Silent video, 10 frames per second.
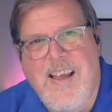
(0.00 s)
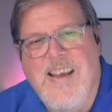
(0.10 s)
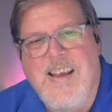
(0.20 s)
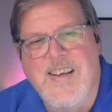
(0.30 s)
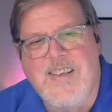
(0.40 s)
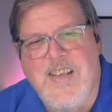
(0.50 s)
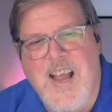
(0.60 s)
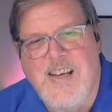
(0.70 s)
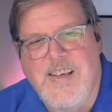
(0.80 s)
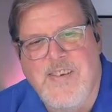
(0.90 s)
it's
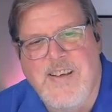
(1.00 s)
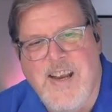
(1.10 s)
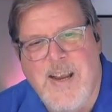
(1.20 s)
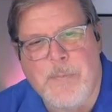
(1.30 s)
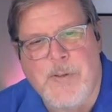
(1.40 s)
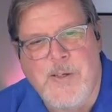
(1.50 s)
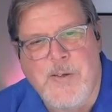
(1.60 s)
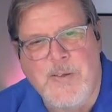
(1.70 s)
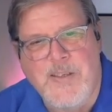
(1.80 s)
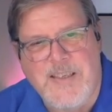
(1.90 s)
not even an app that
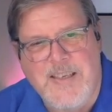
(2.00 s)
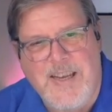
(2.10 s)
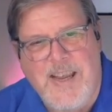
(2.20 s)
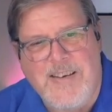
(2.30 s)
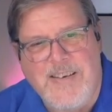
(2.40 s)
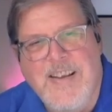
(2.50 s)
you can get.